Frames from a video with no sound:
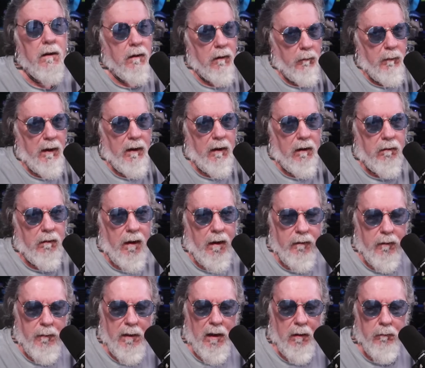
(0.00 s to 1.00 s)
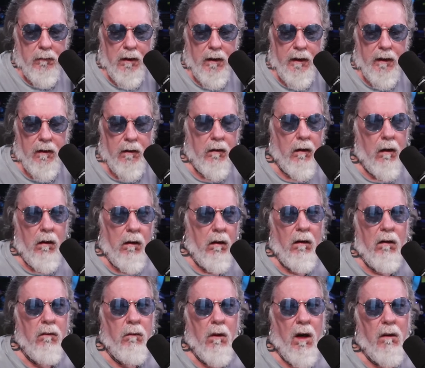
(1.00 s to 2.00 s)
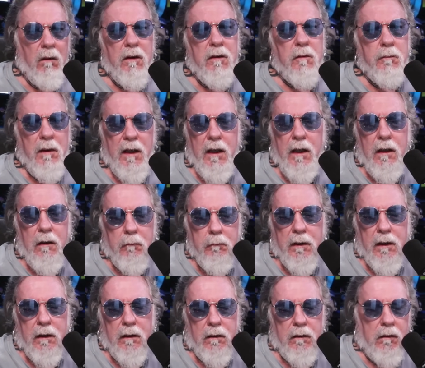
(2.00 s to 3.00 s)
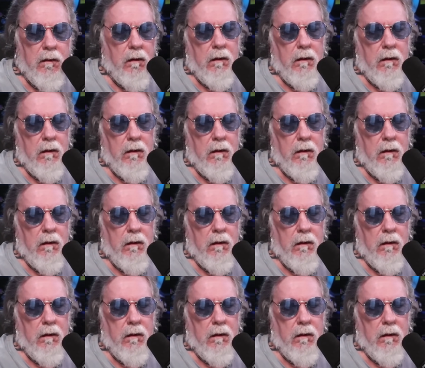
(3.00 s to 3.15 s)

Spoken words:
the man that cries about money and, oh, woe is me. But